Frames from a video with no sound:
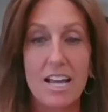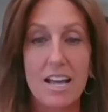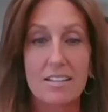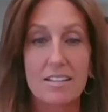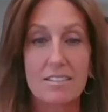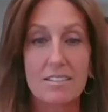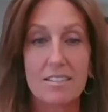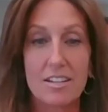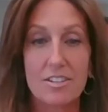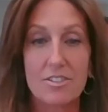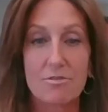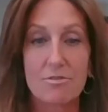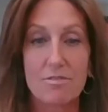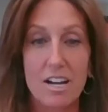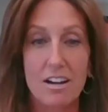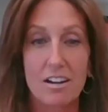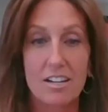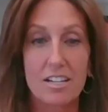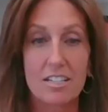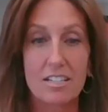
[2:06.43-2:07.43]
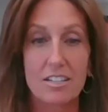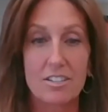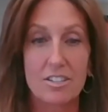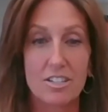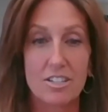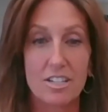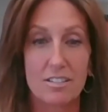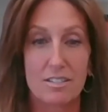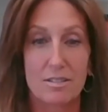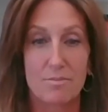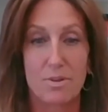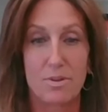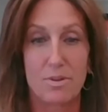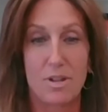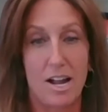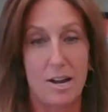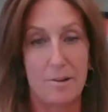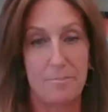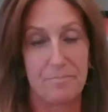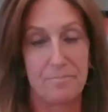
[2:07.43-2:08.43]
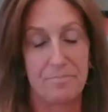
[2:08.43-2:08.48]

at Century Air Conditioning Supply.